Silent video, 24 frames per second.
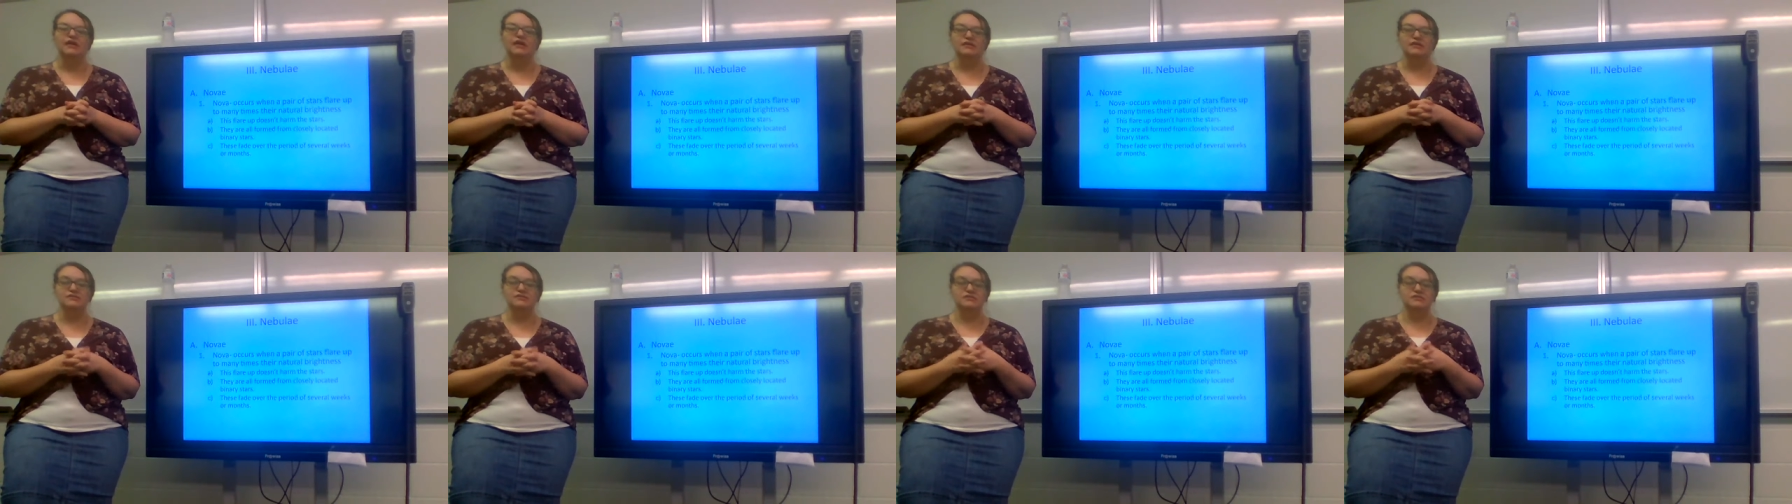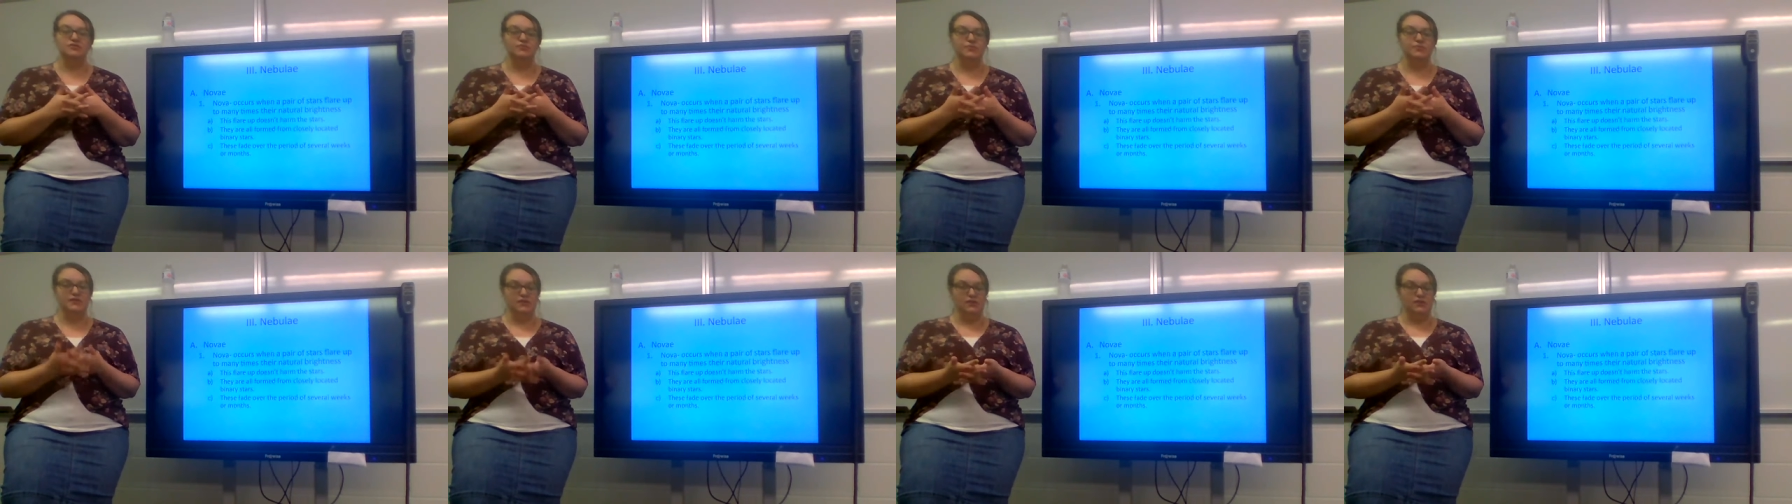It is a
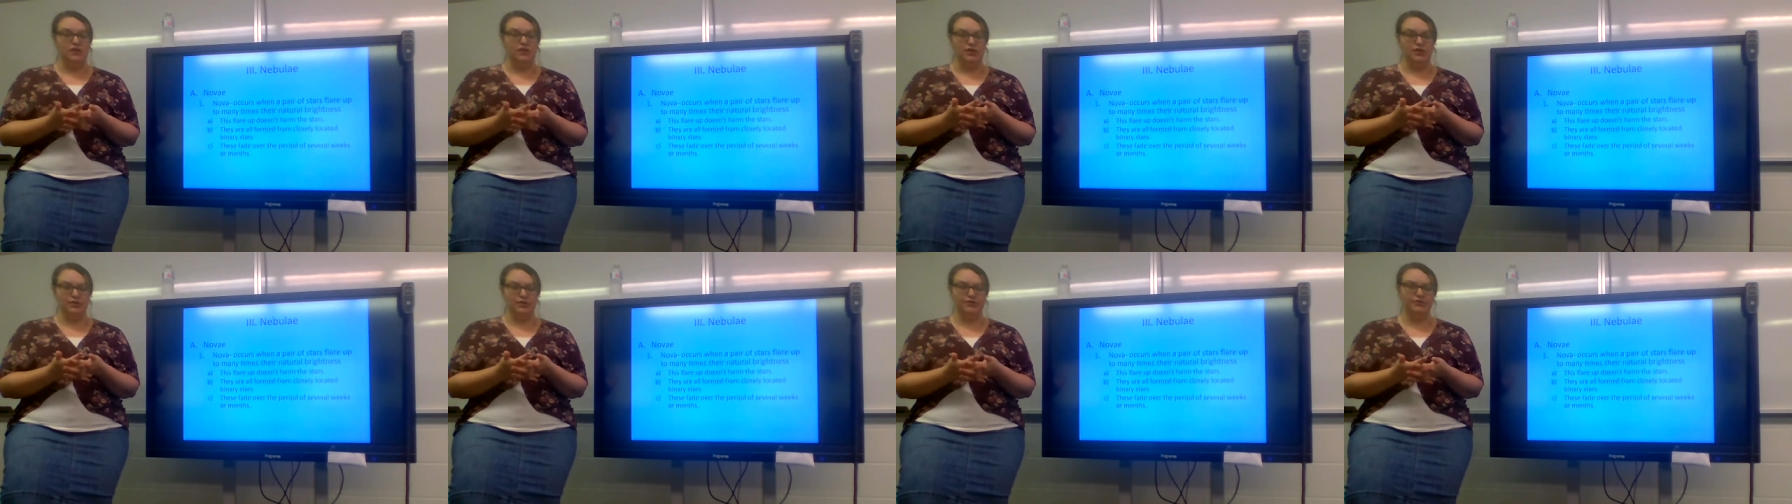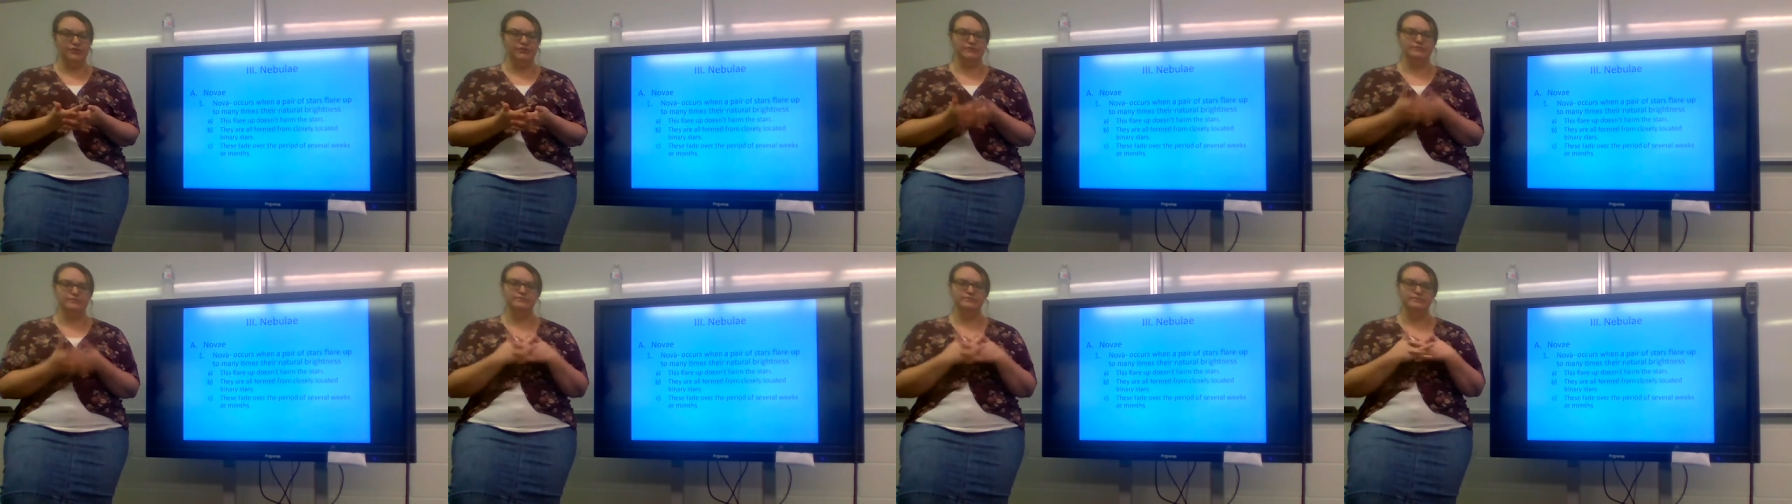little bit
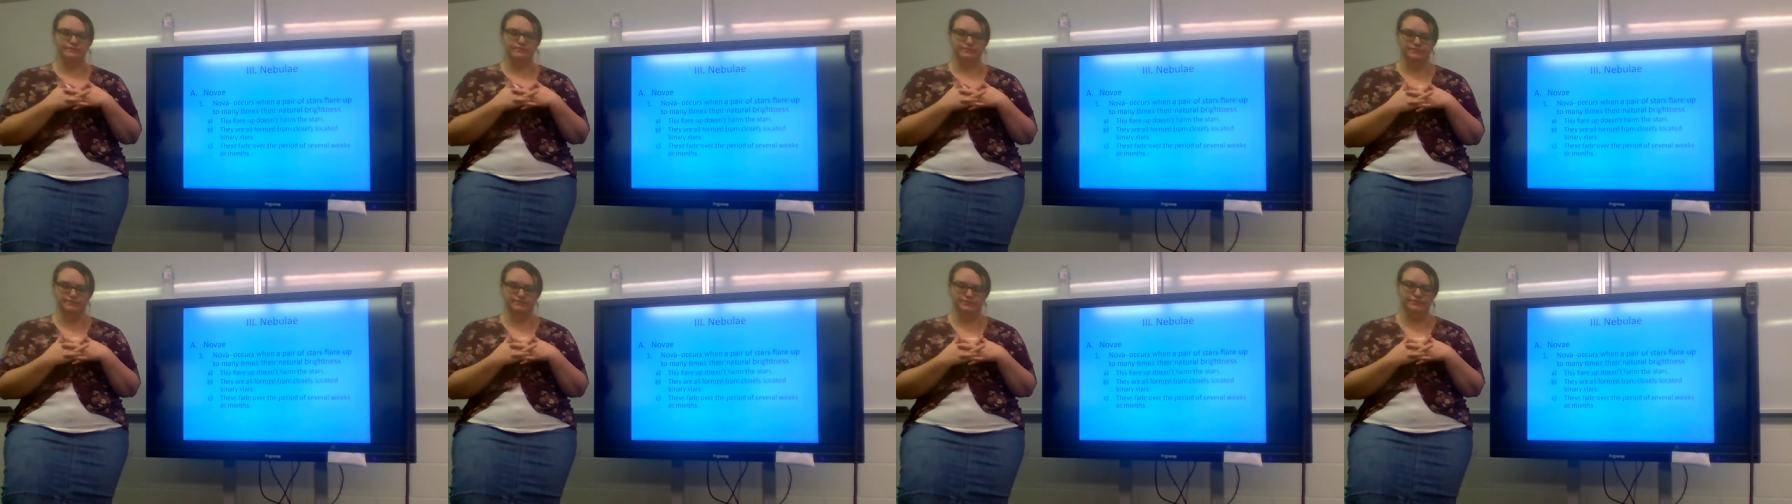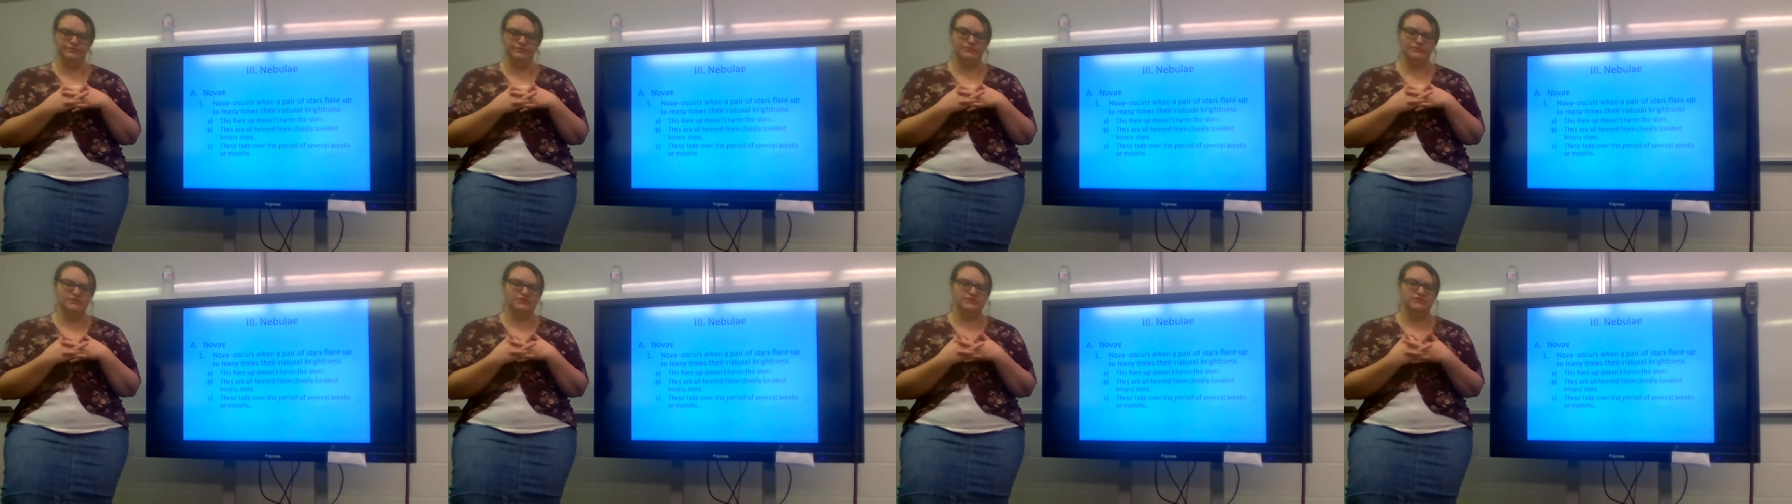longer,
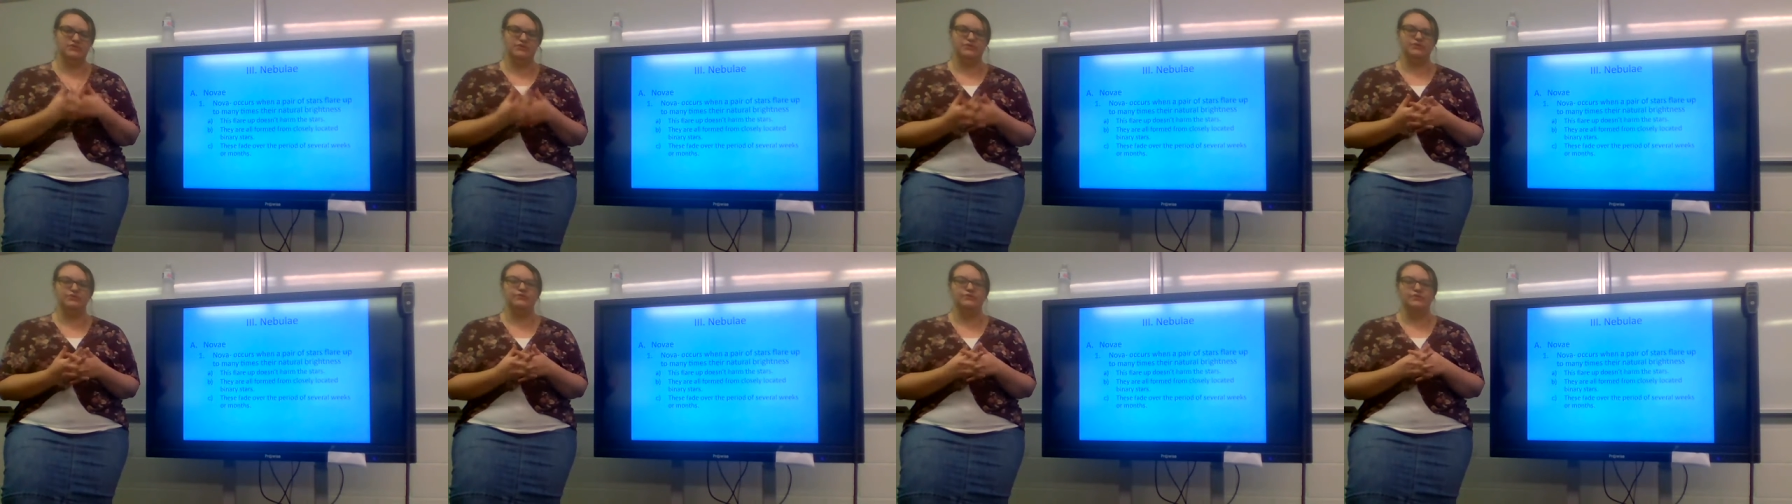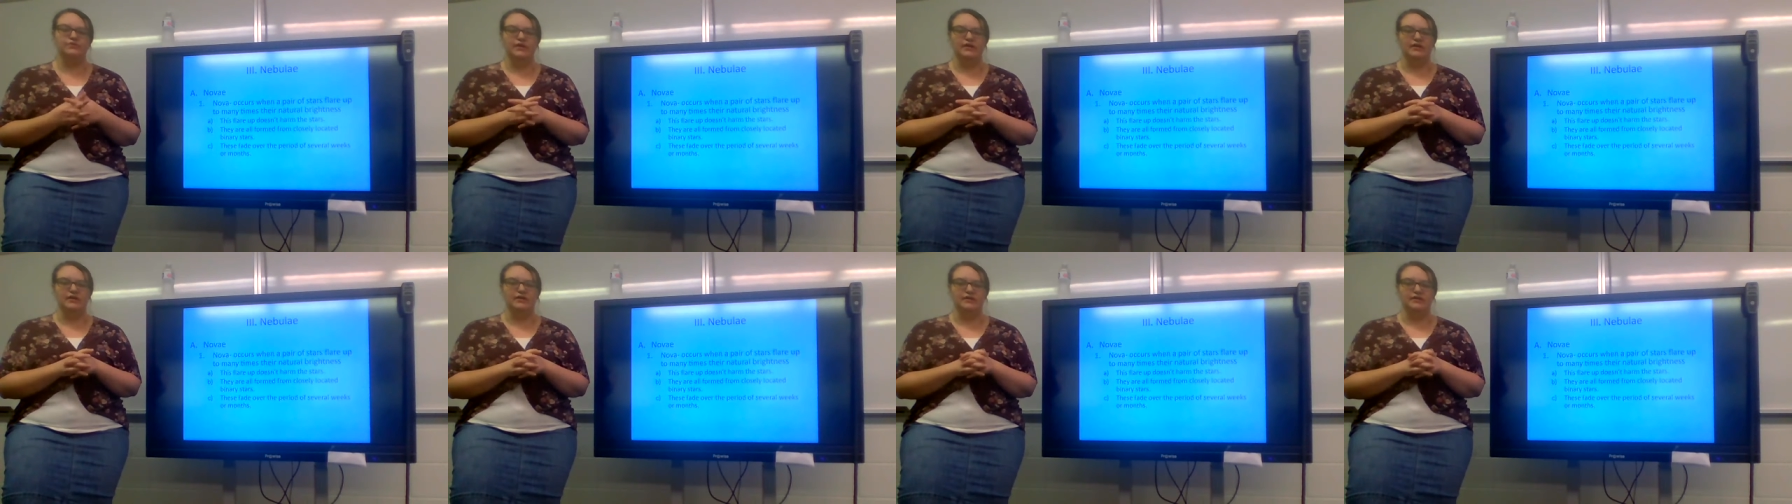so
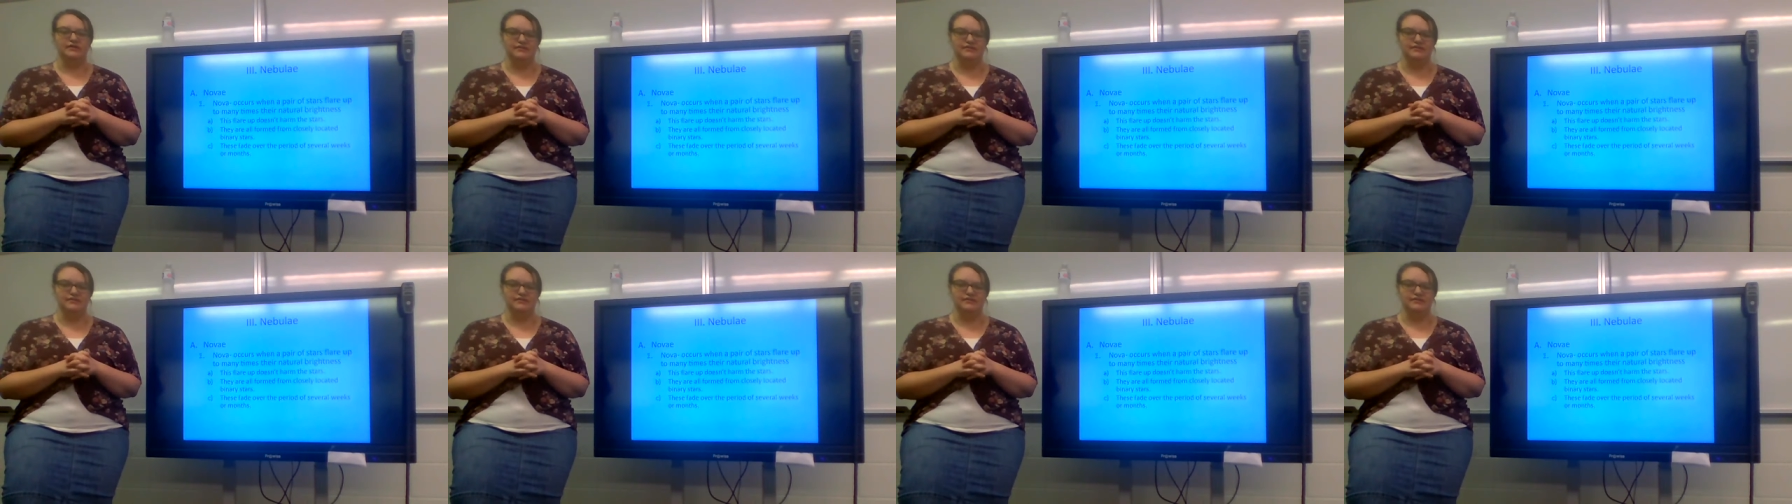uh,